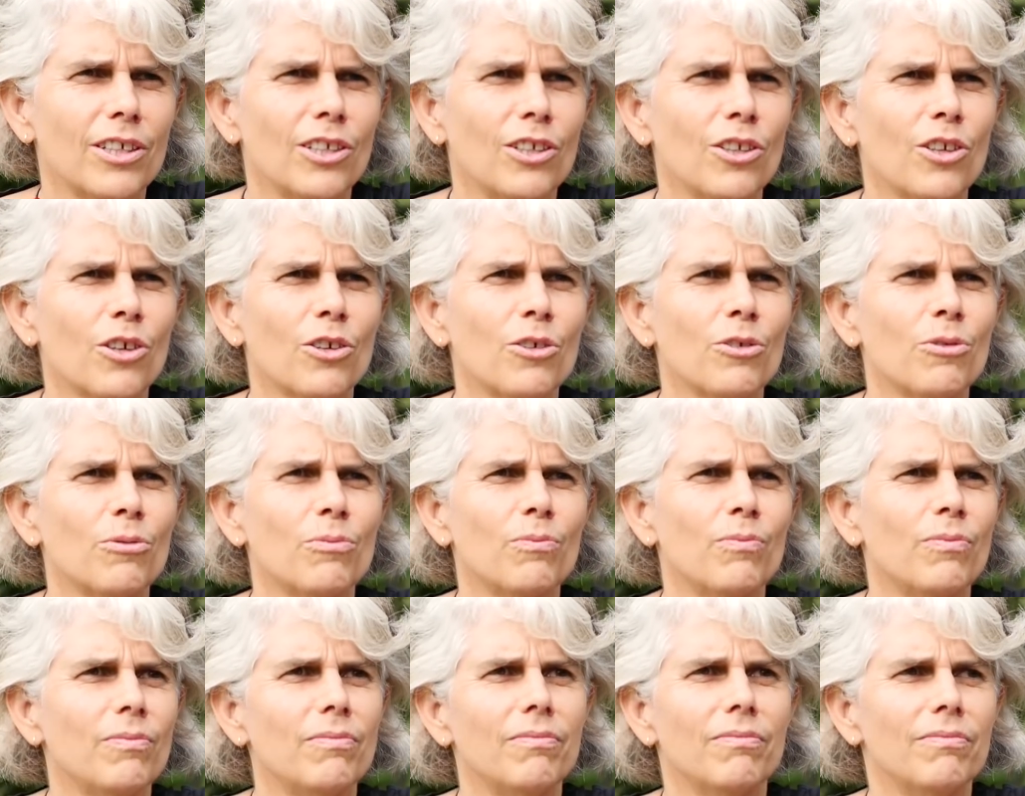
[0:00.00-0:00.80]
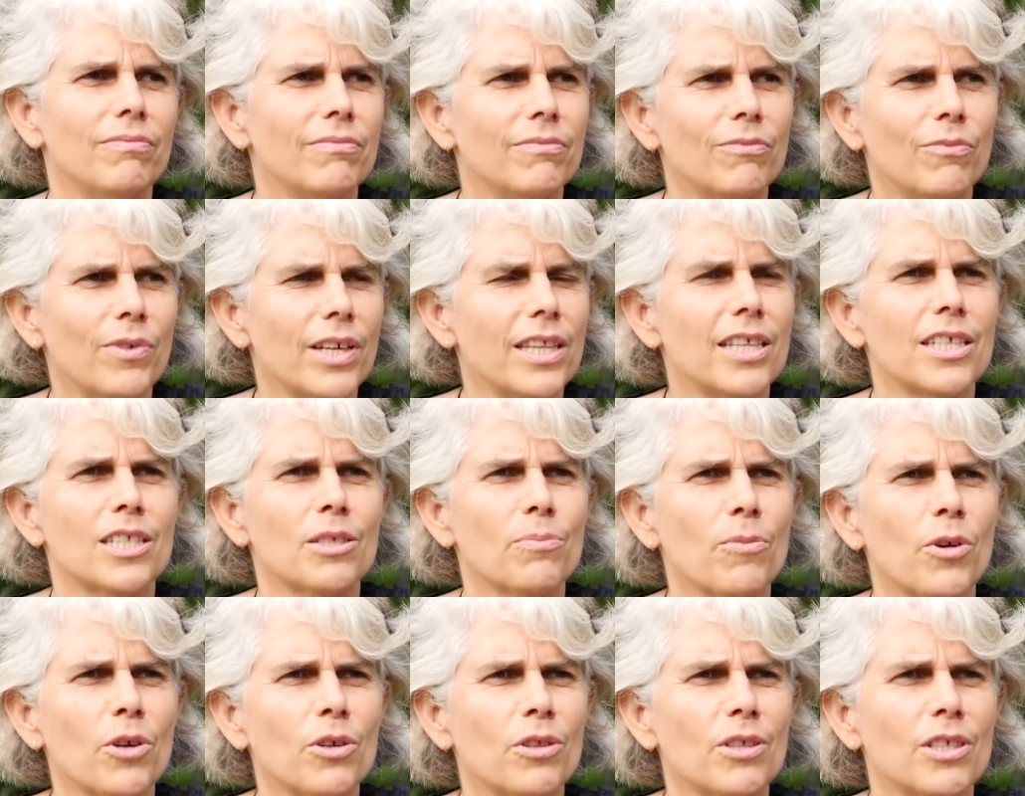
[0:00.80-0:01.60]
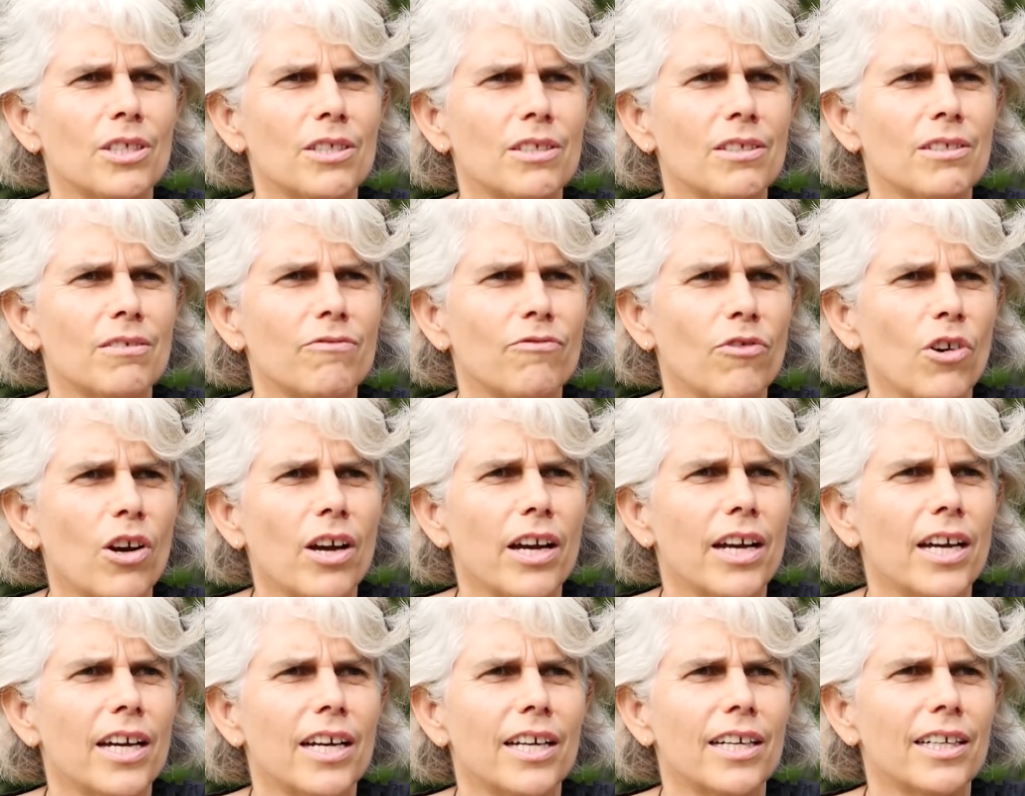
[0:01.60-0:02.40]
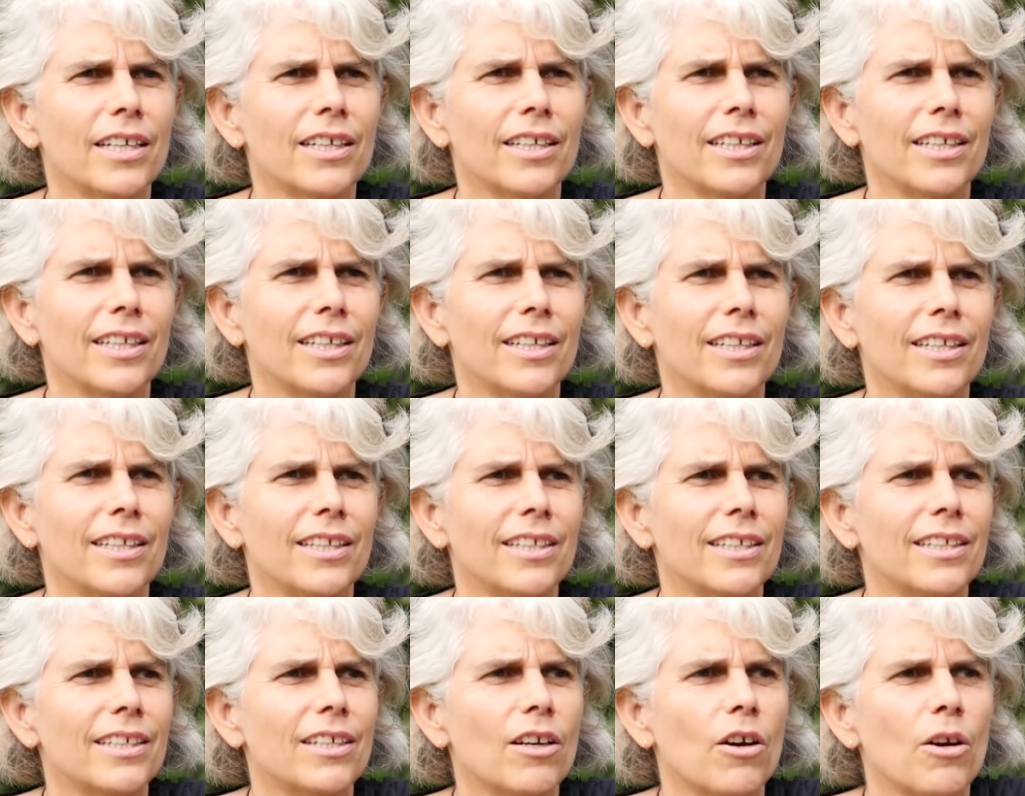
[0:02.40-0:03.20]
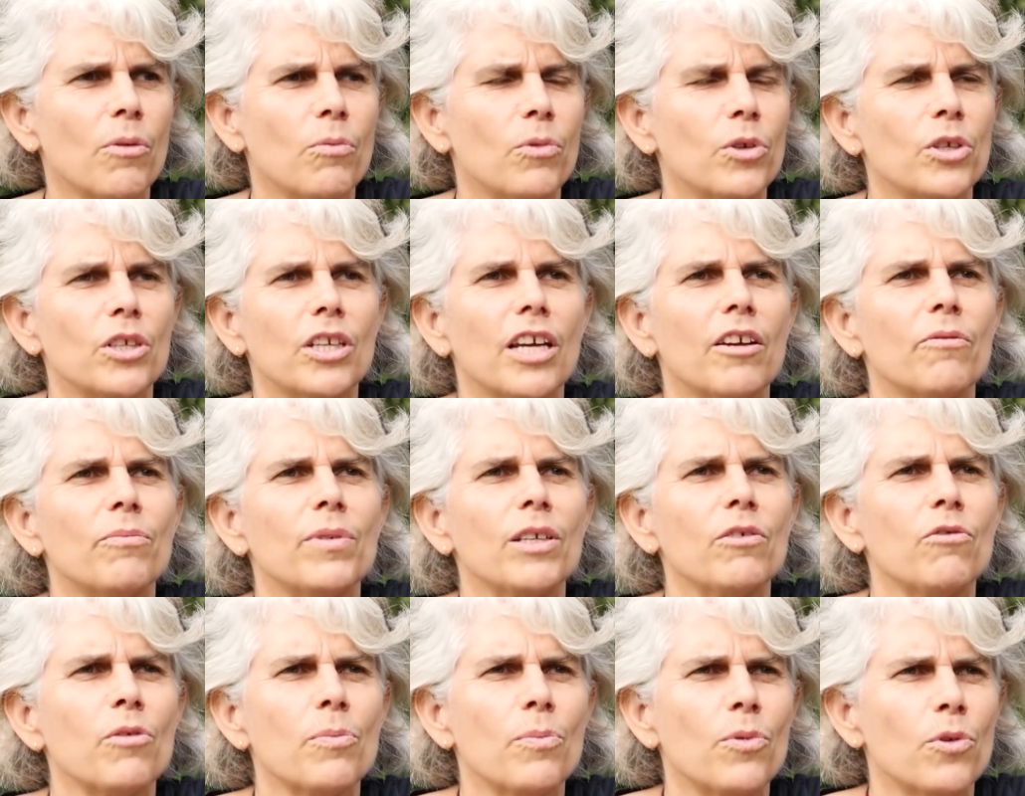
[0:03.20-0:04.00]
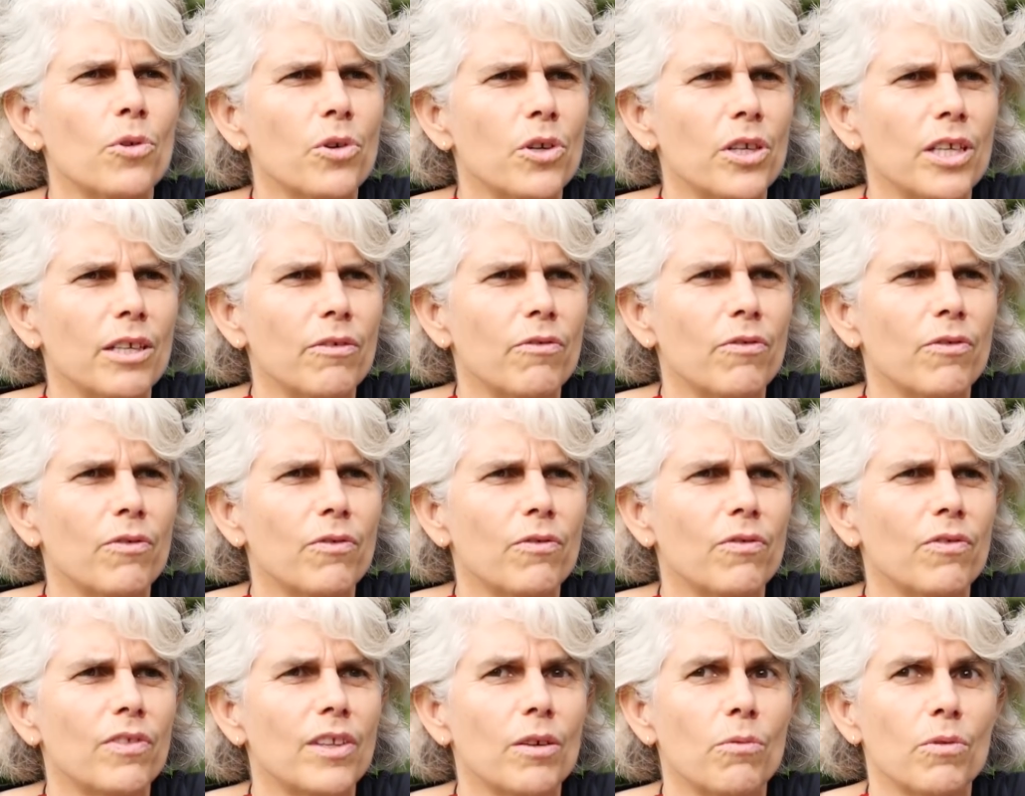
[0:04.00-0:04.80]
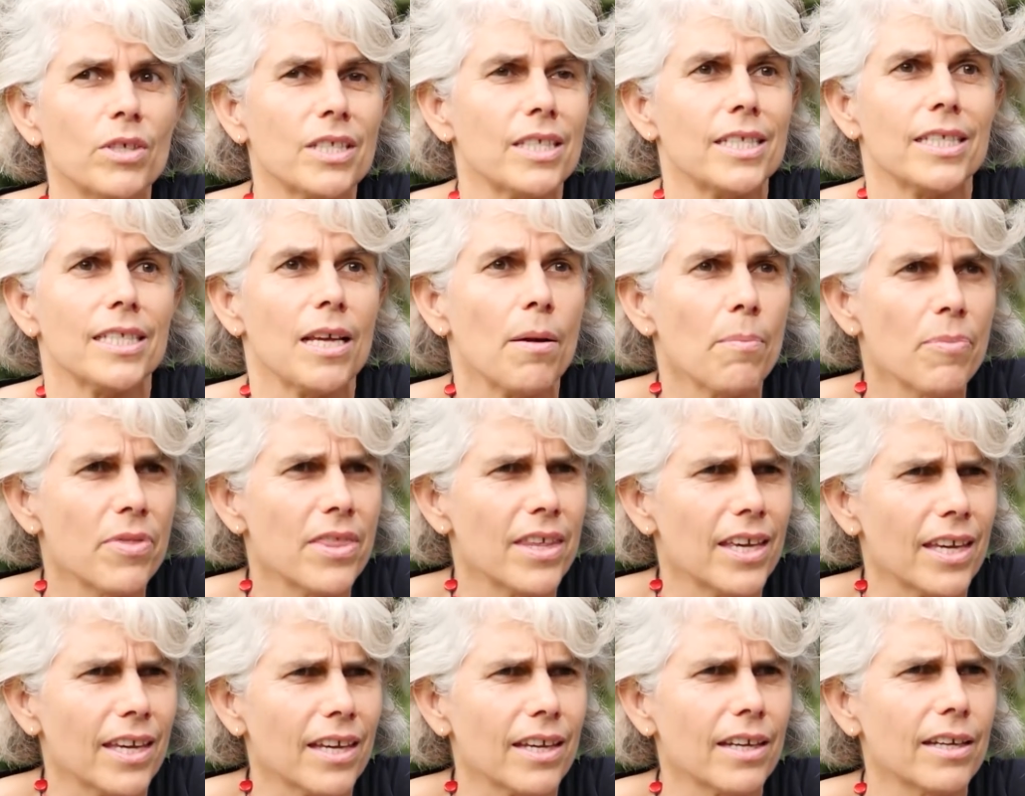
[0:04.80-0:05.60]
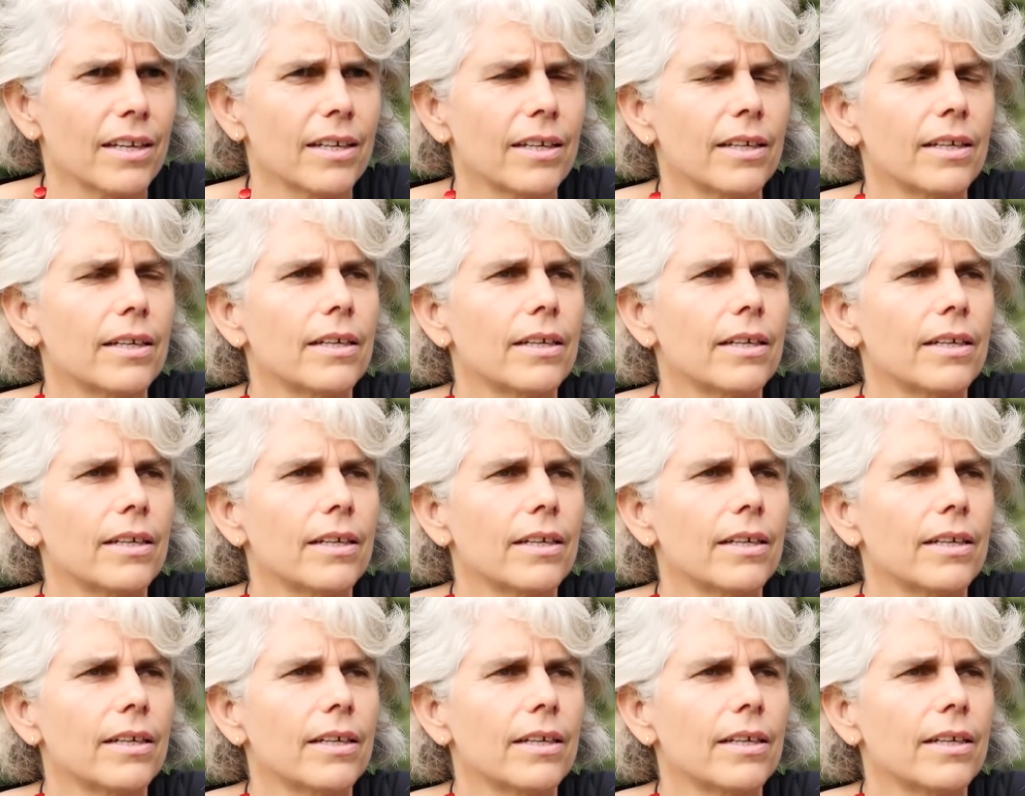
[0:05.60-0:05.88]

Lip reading: You know, where there's smoke, there's fire, and I wouldn't have been reported if there wasn't something.